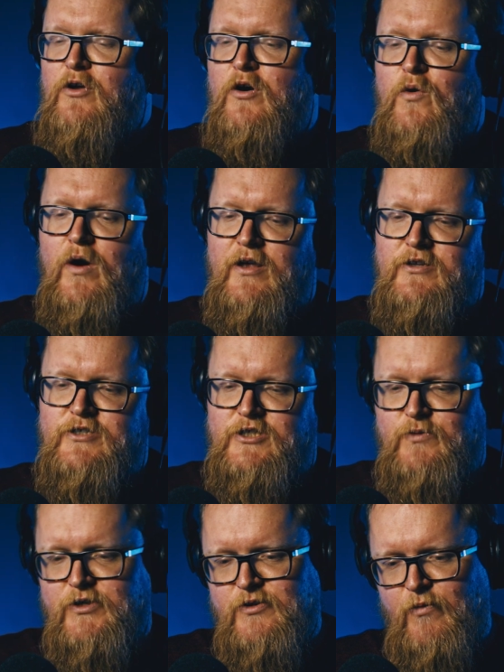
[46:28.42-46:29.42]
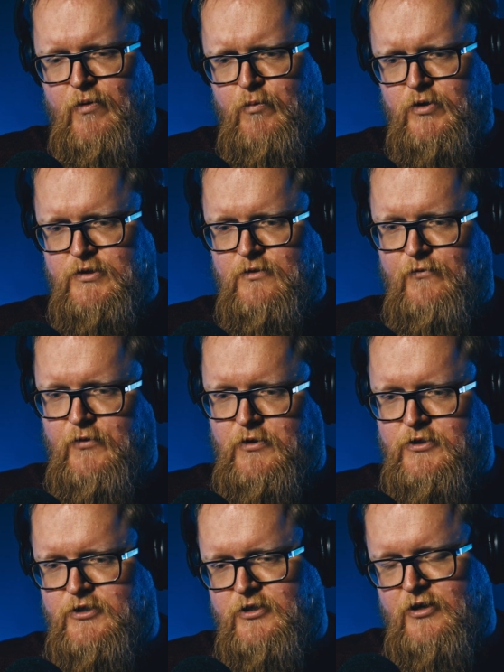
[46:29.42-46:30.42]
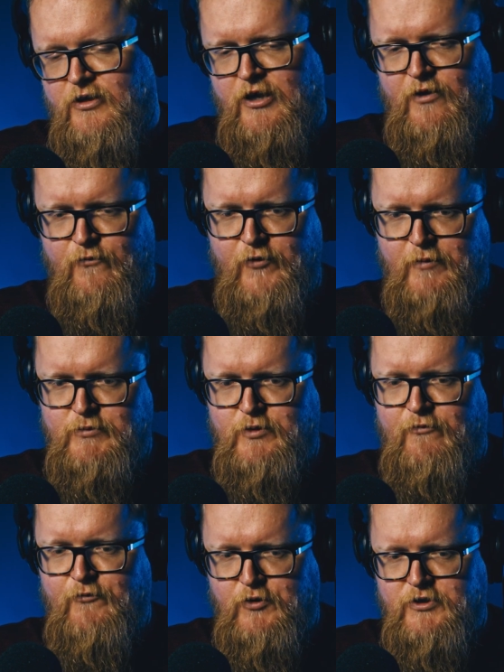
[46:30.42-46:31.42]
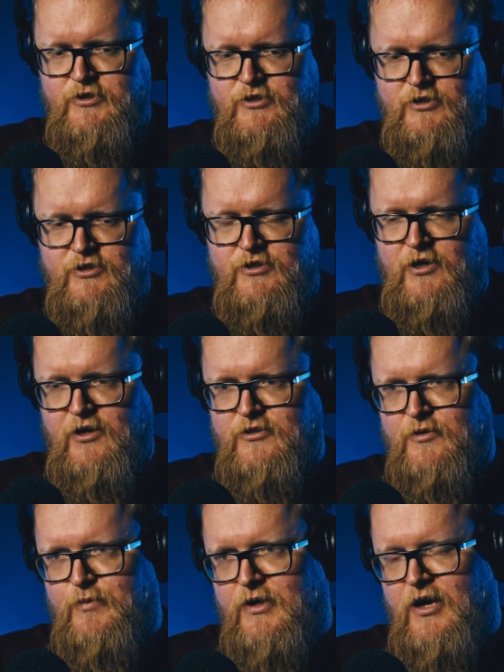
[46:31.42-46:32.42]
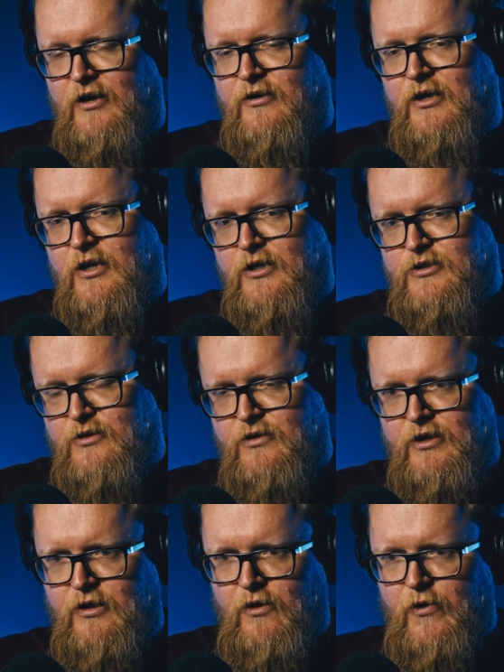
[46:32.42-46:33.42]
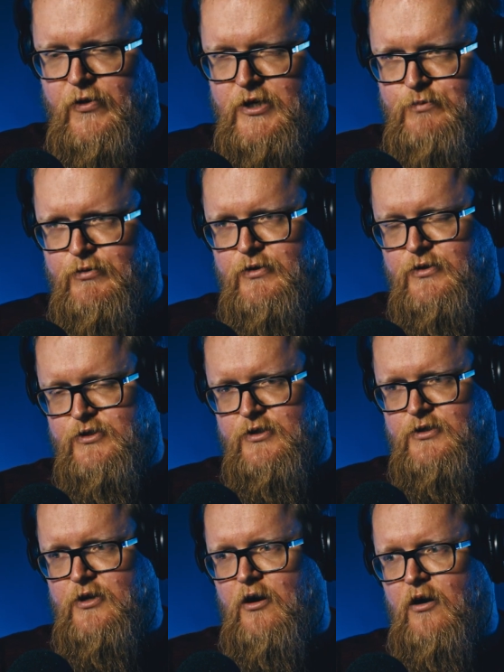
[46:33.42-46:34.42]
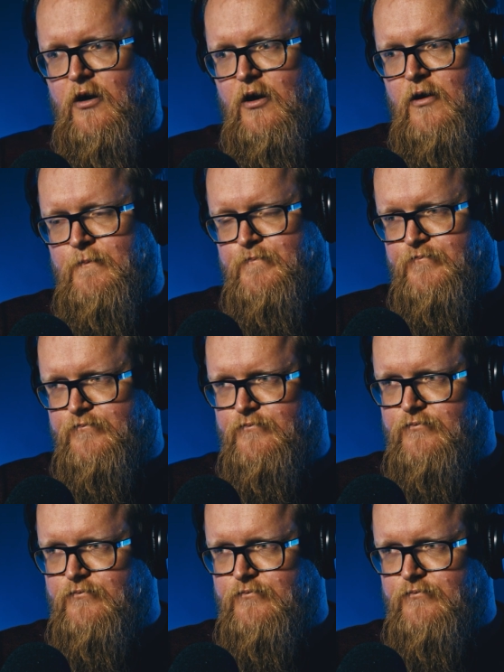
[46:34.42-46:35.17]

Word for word: We're not quite in the situation where one's forced to, like a film's forced to start up again. Do you think a lot of these productions that are